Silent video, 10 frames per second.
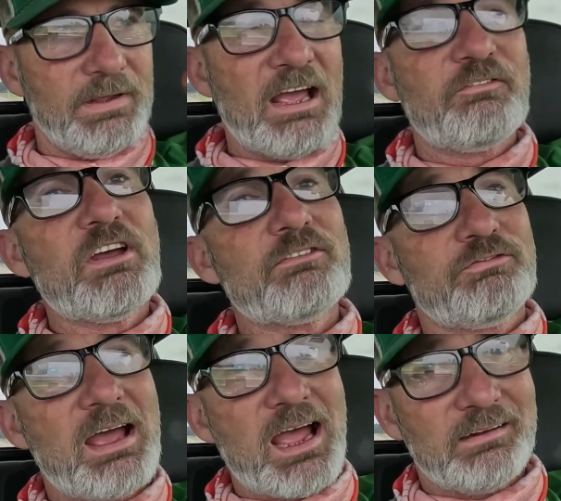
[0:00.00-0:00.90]
if in
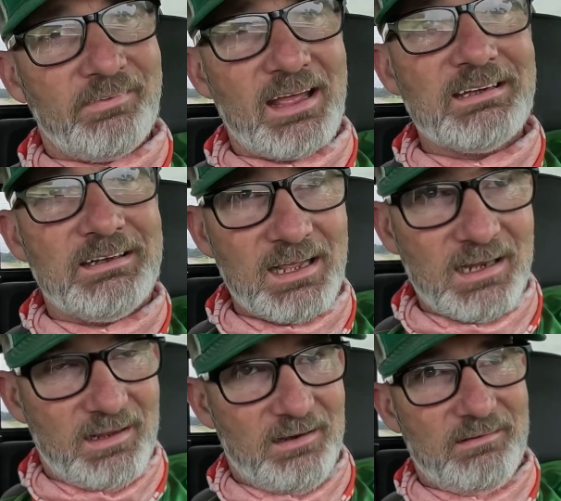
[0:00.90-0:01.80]
fact they
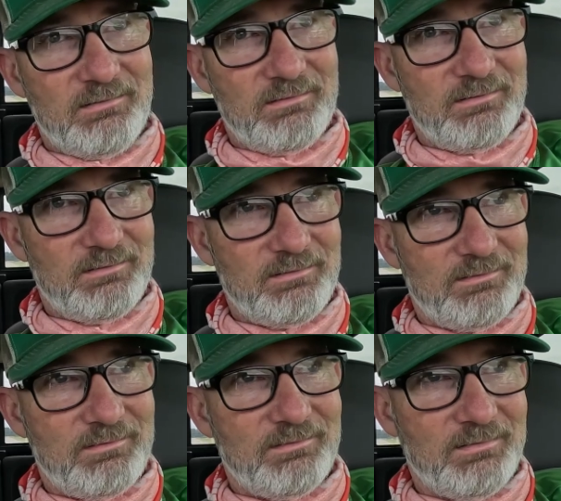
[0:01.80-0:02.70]
did it,
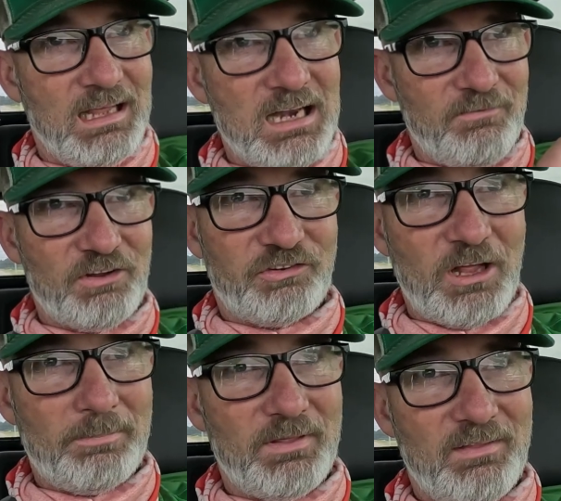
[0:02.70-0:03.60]
and if it's
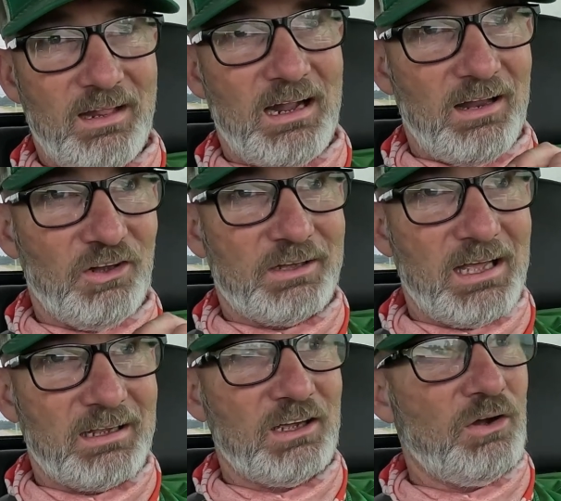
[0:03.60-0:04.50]
something that I look
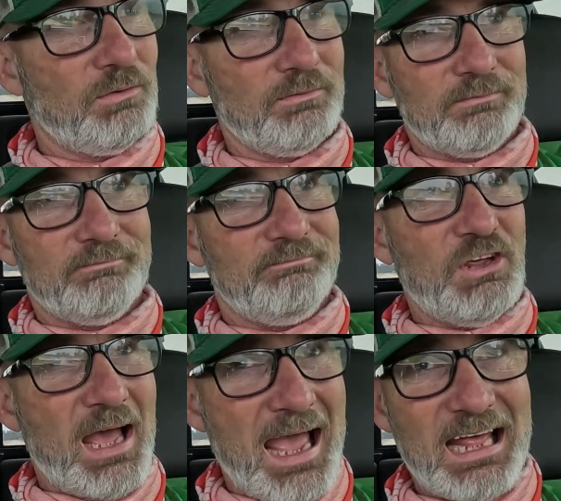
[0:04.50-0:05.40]
at and go,
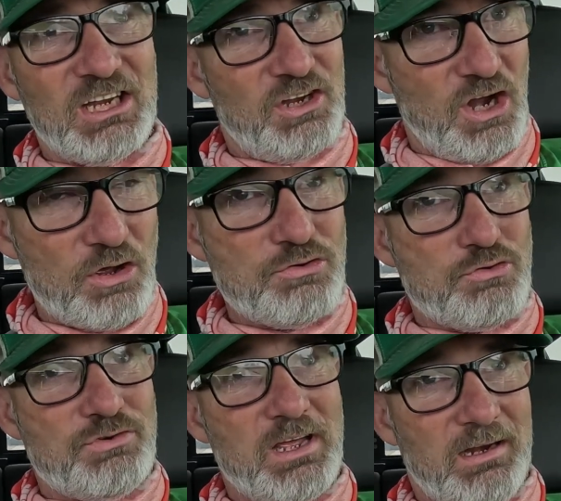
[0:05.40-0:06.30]
you had to know
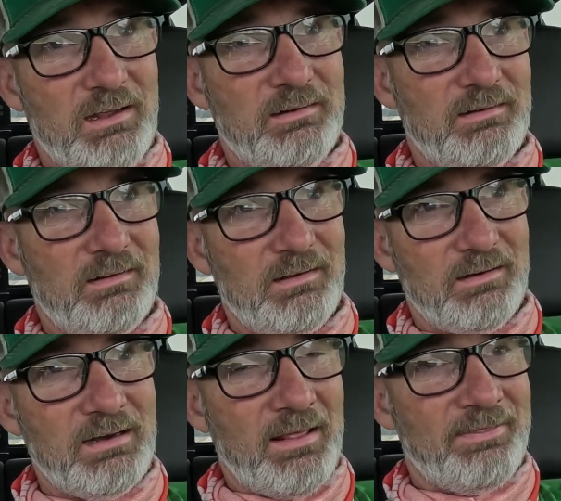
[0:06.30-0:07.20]
you did it,
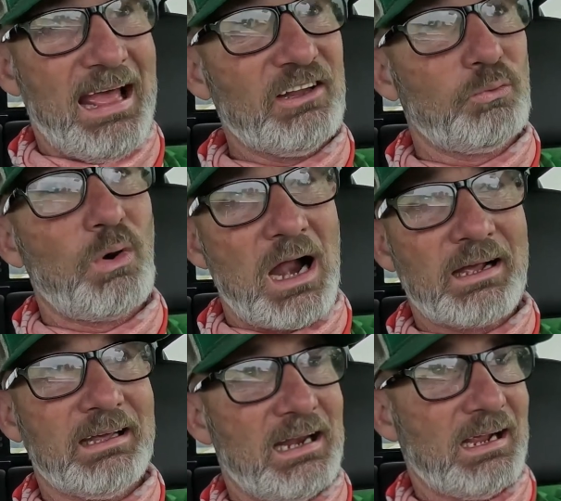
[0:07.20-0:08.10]
now that's where
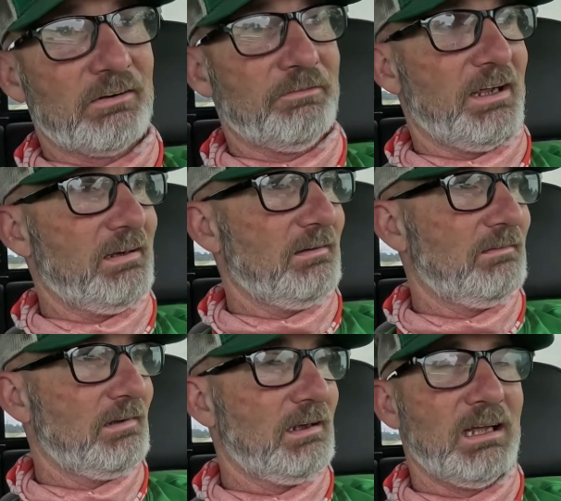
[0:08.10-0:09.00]
I get aggravated.
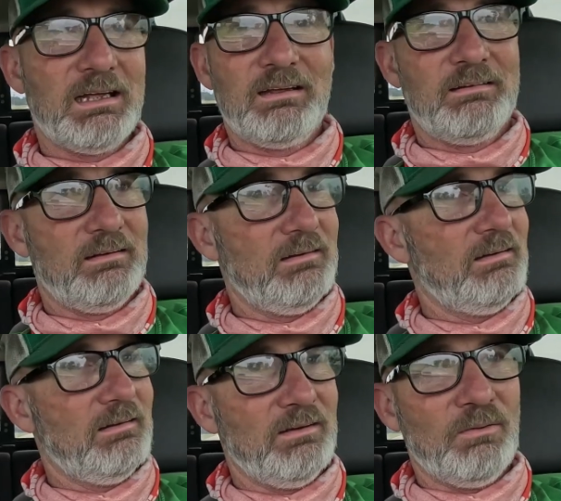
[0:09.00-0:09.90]

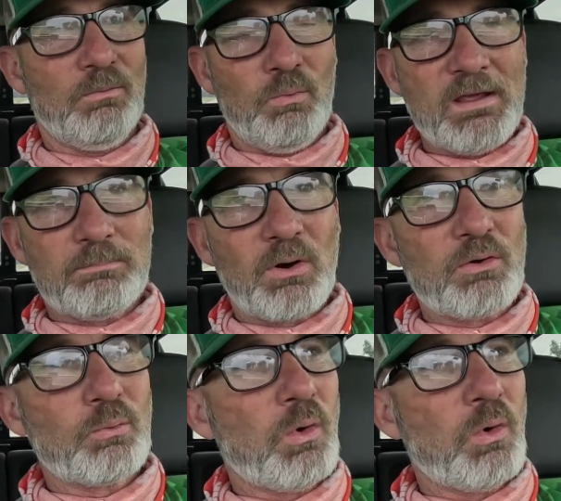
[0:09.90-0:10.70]
We broke